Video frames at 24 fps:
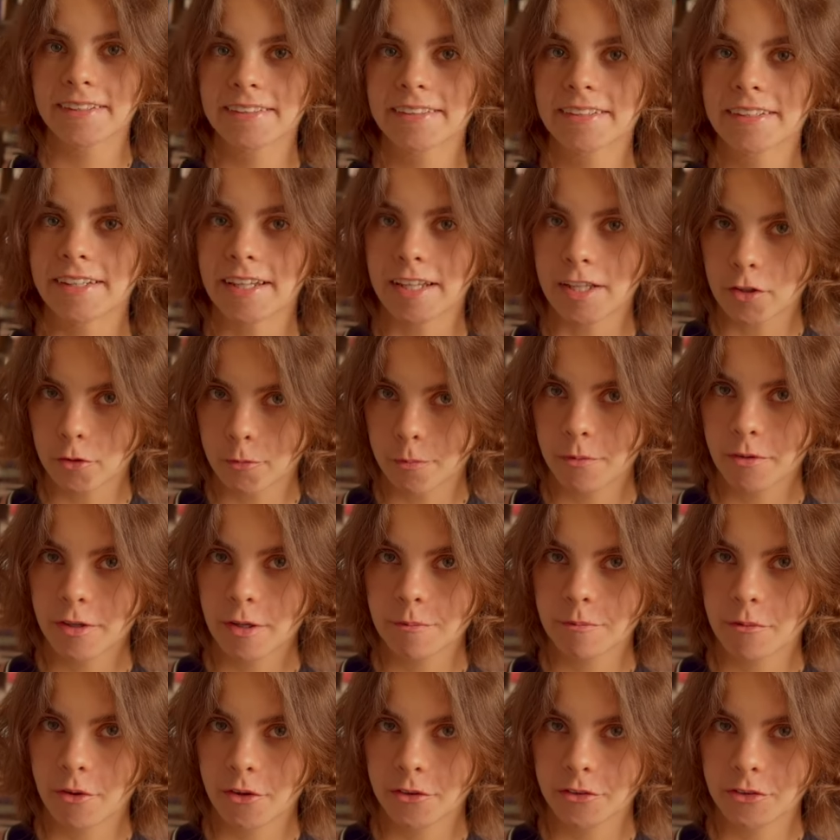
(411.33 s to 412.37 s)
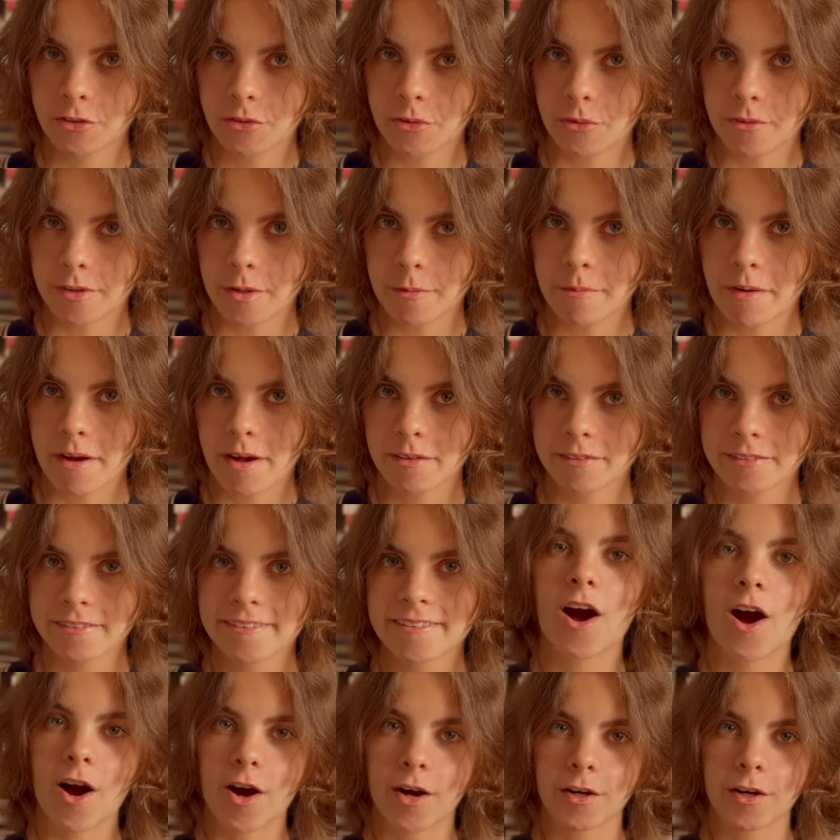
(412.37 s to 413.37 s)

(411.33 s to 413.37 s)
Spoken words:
The next book I'm going to talk about,